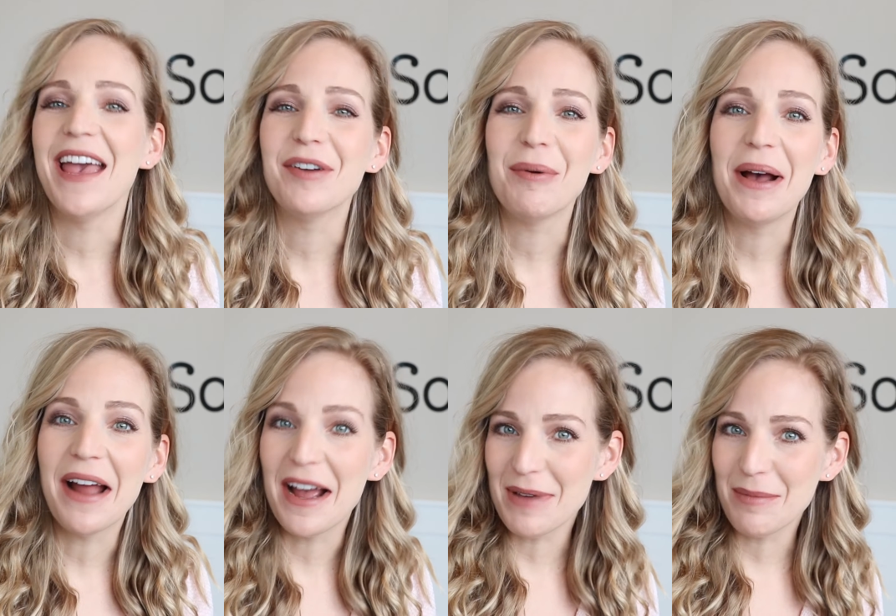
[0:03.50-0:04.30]
Hey everyone,
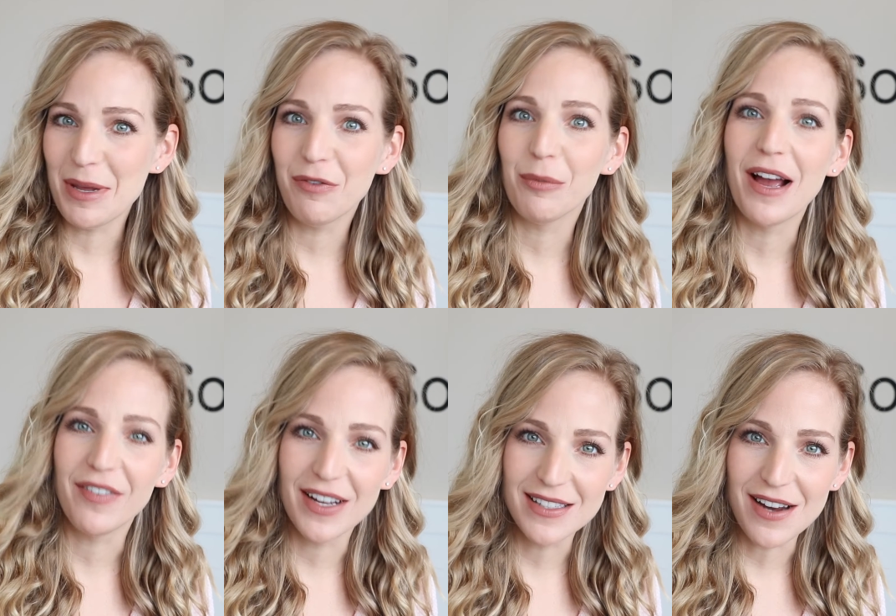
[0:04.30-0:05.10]
I'm Amy from
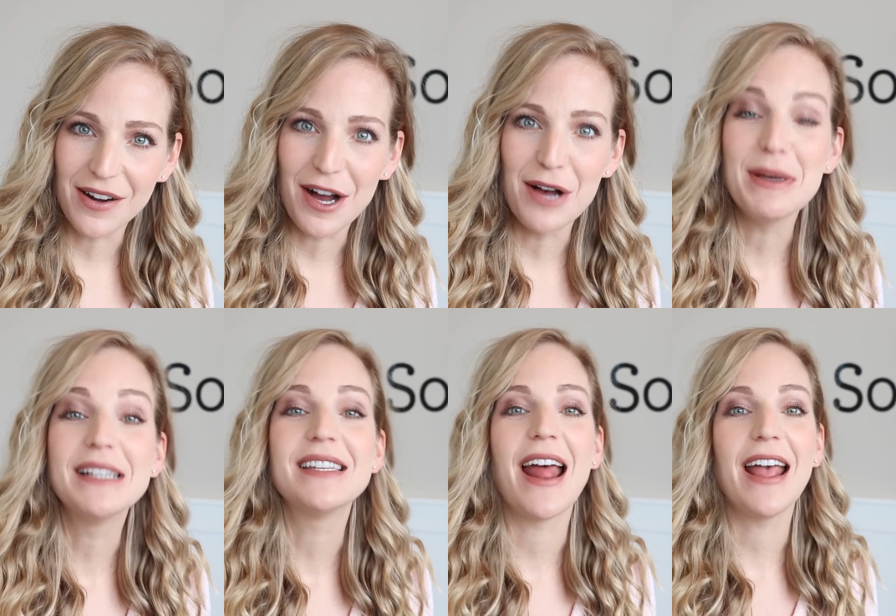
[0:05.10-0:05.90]
craftcuts.com,
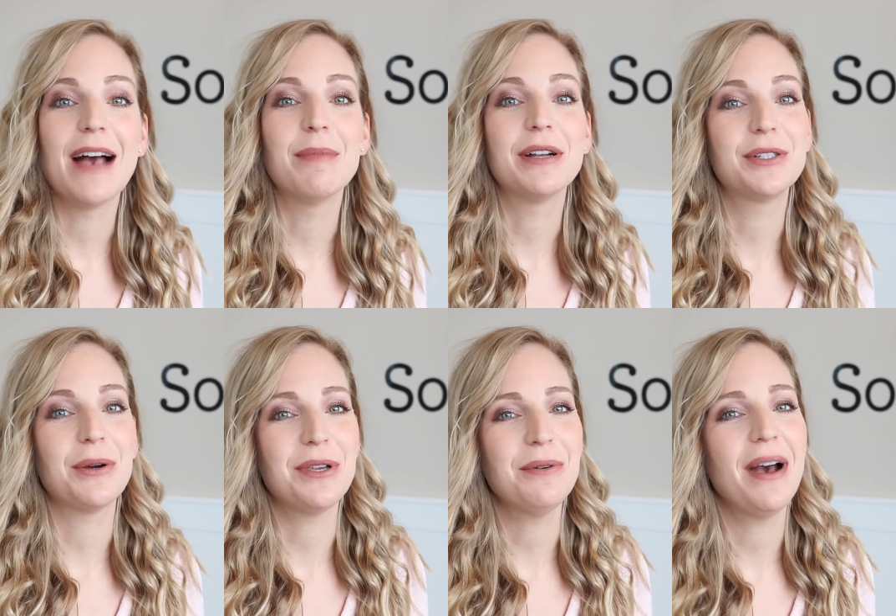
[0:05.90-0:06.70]
and today I'm going to
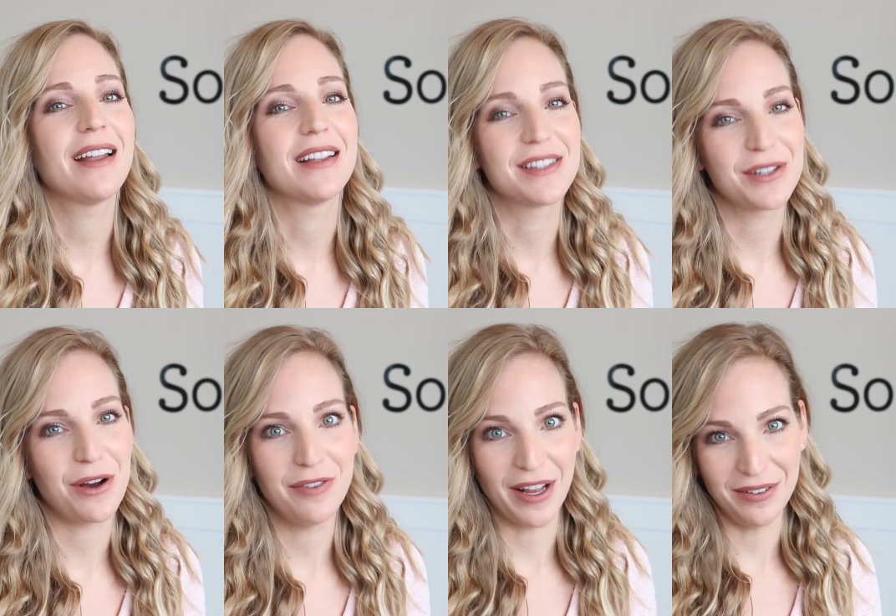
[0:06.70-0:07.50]
show you how to
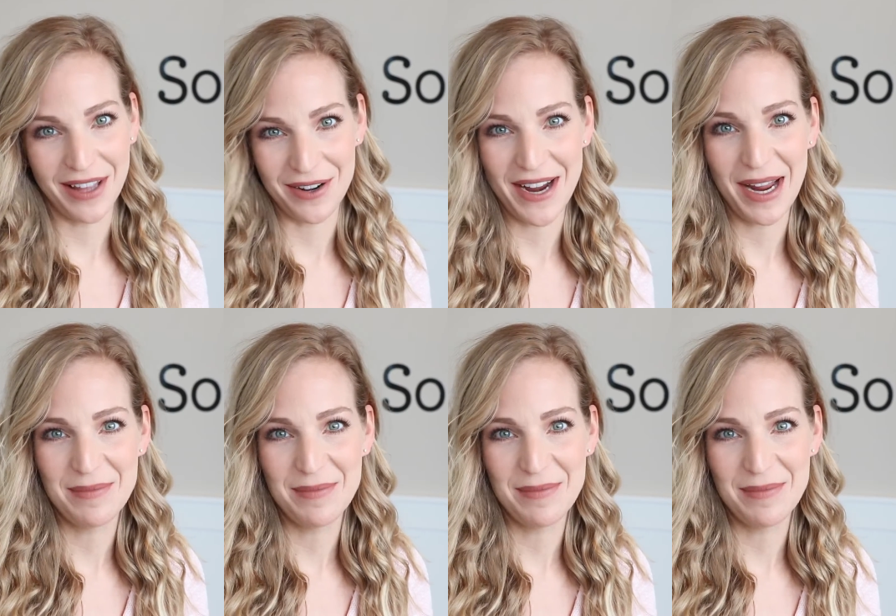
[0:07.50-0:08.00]
install vinyl lettering.